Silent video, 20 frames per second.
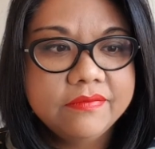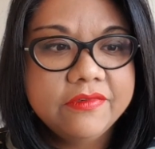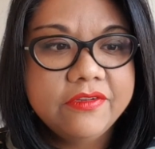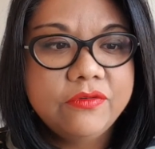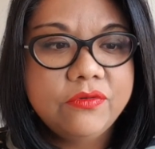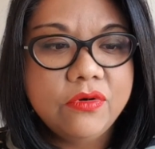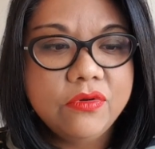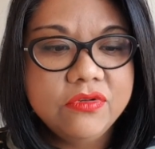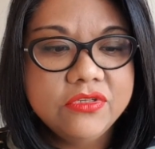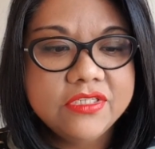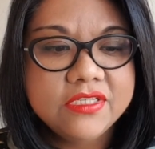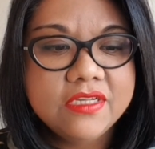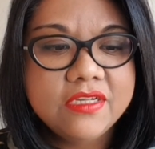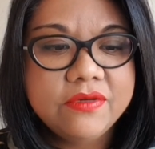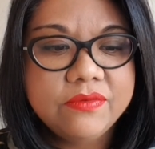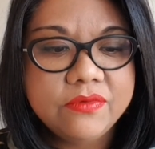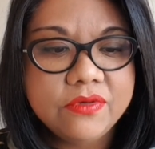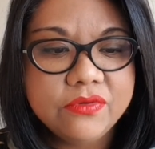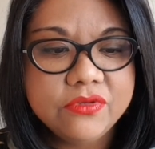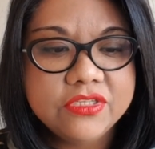Rosa
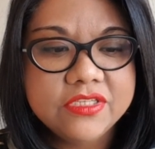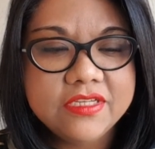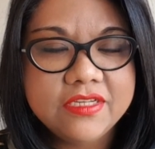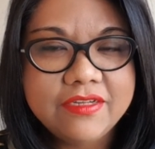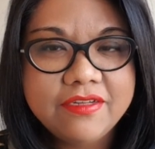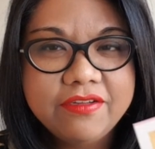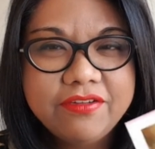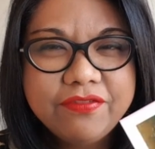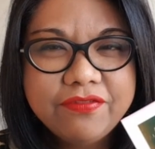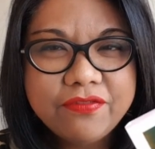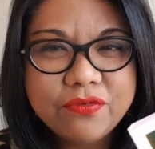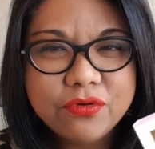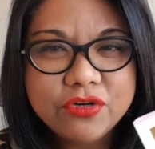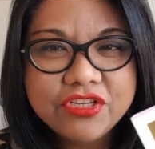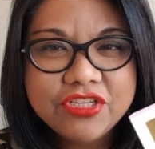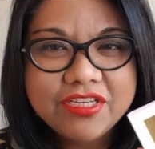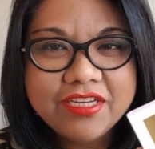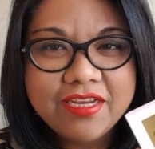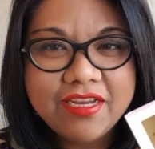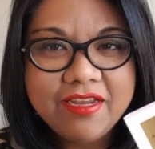Rossa
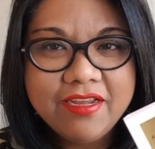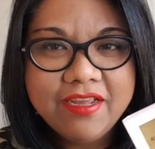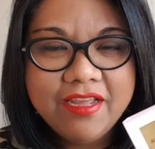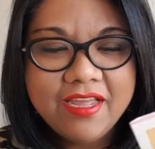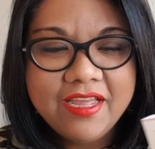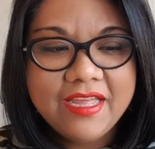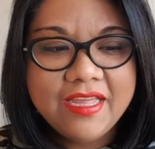Forte.